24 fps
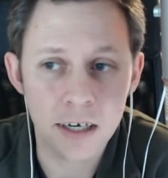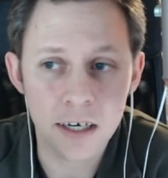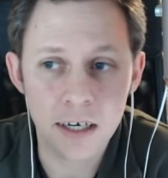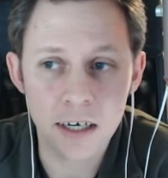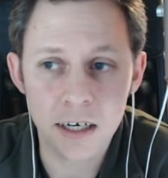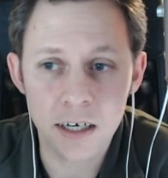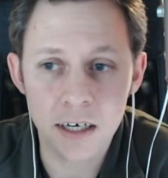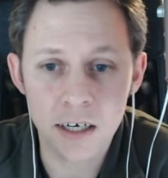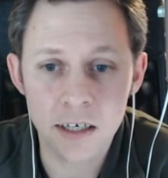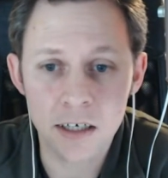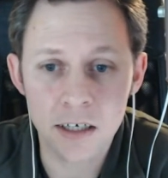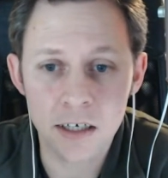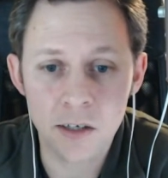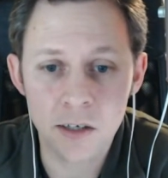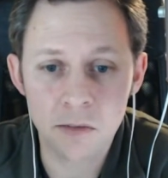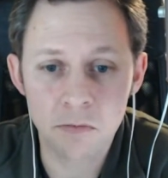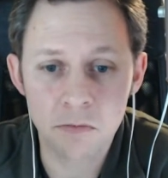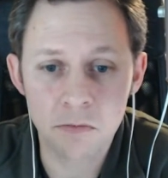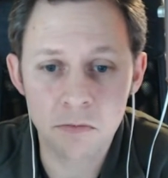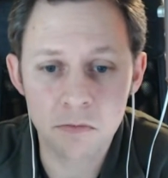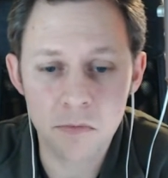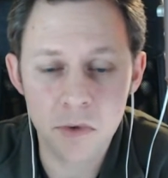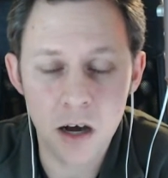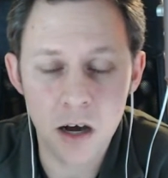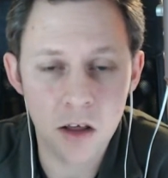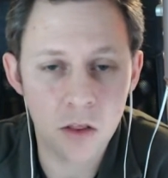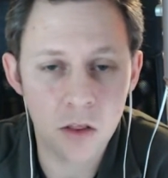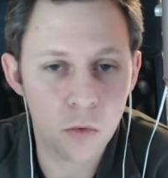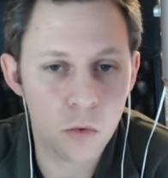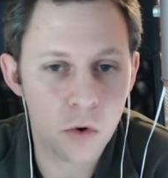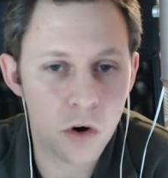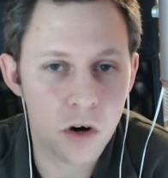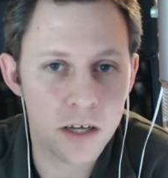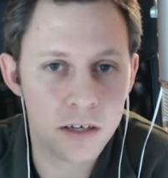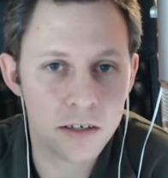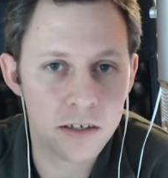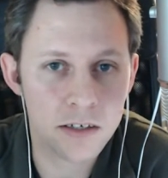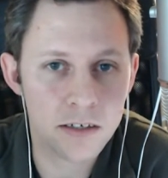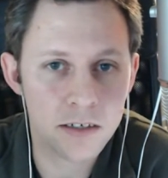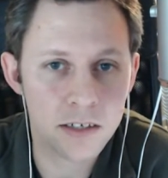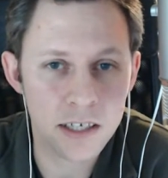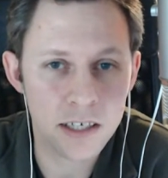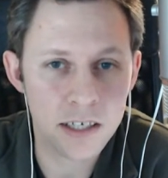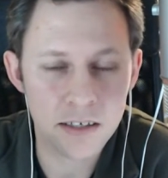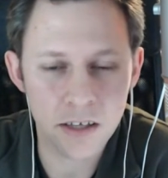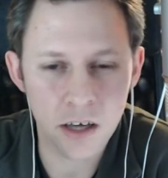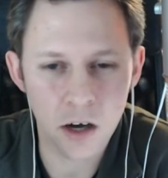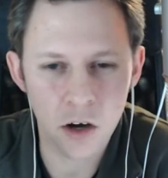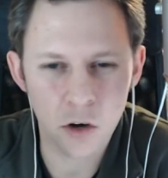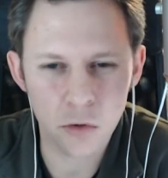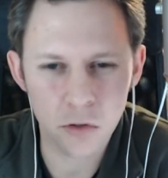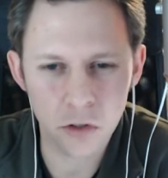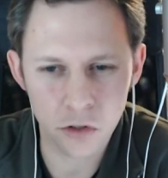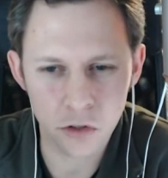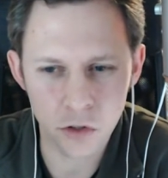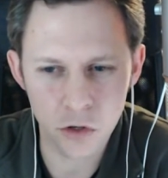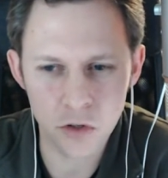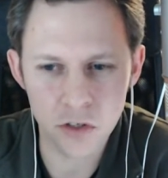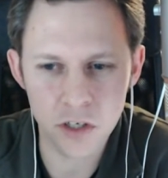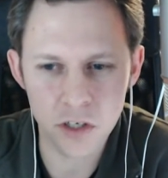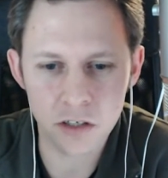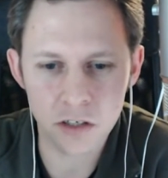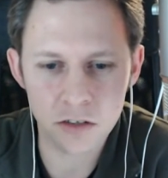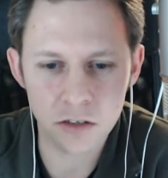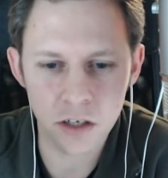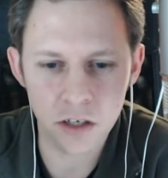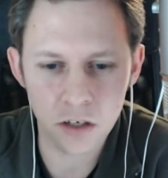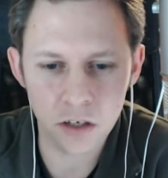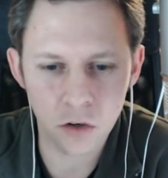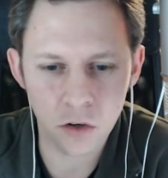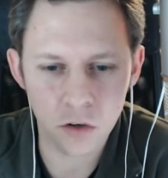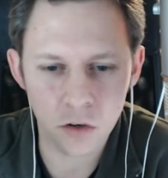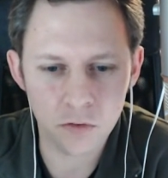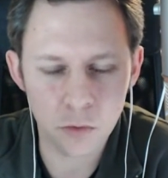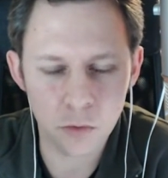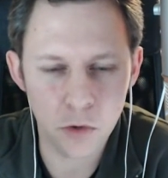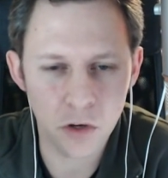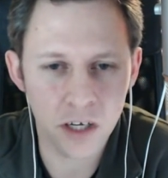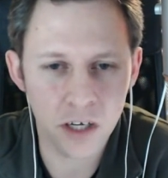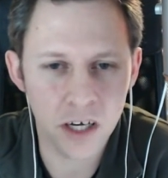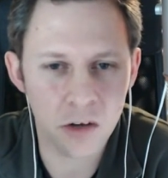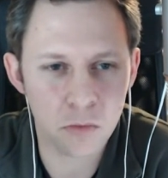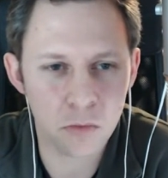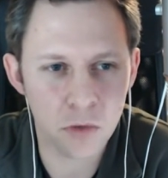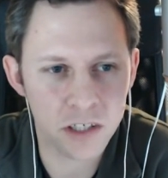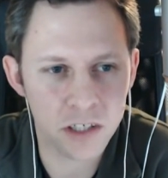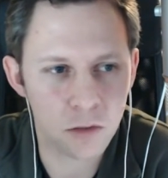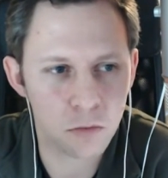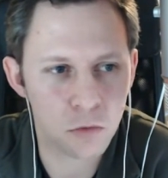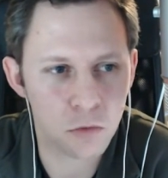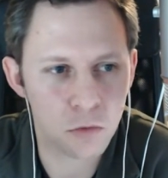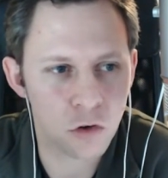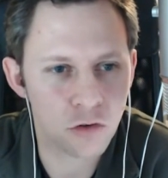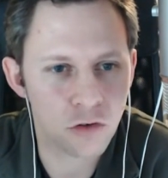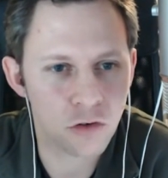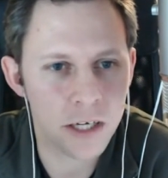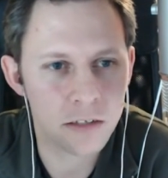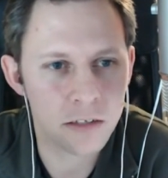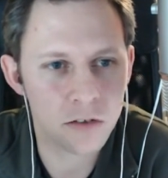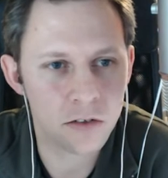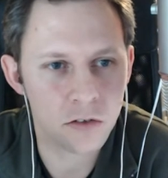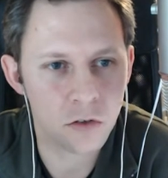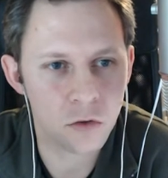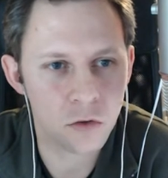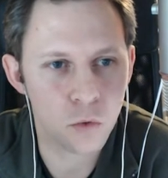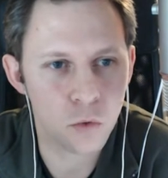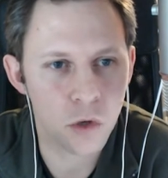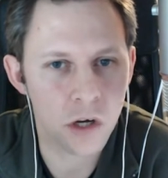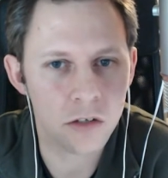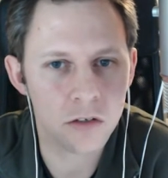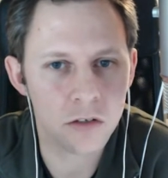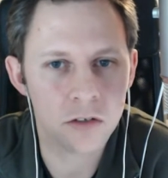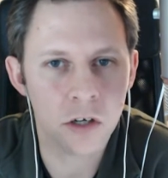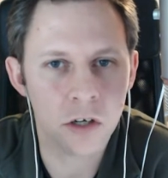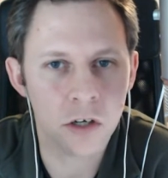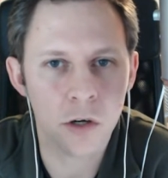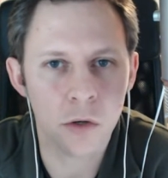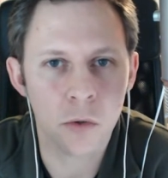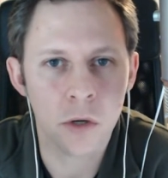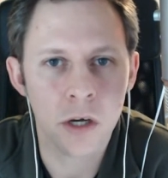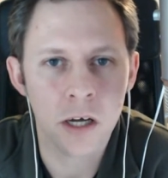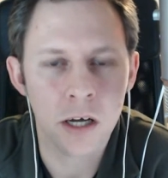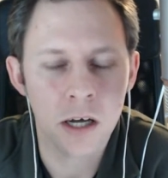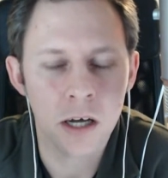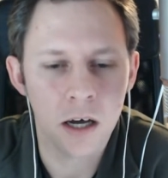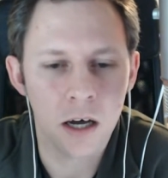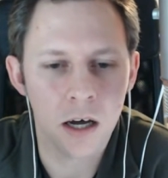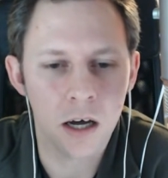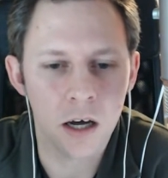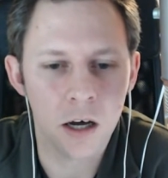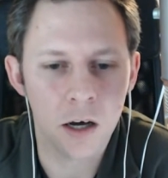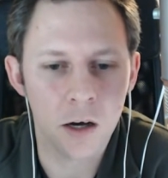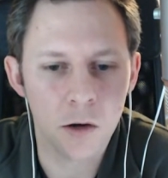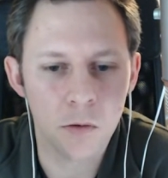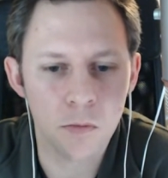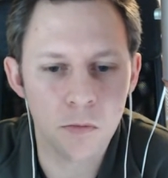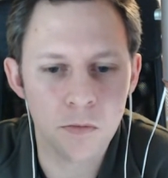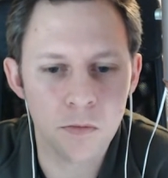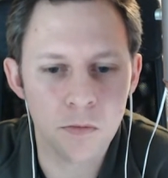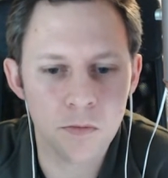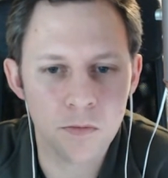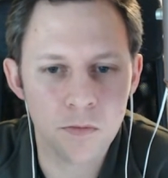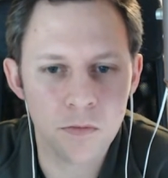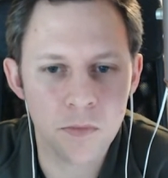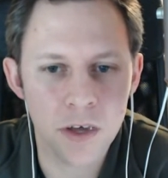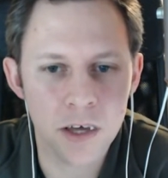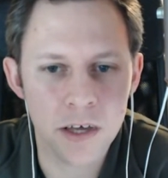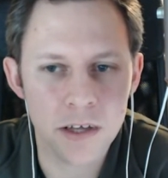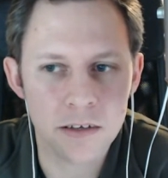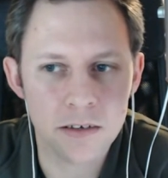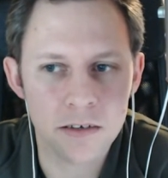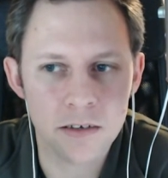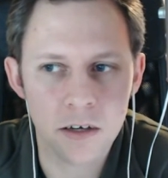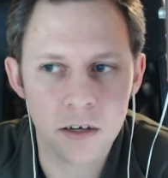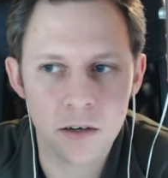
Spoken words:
Otherwise, it sits there. I also use it to kind of communicate with my subcontractors as well. So it's